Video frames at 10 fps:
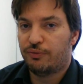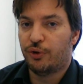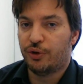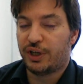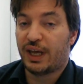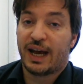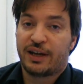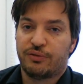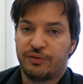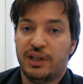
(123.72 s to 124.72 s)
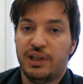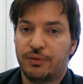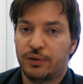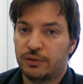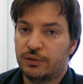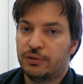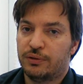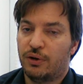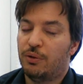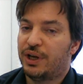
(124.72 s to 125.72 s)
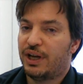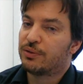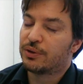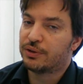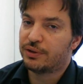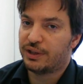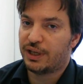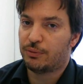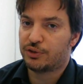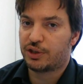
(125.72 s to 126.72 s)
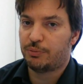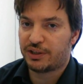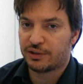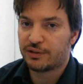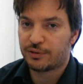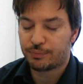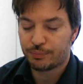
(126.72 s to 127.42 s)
for the act of evil or whatever that was committed.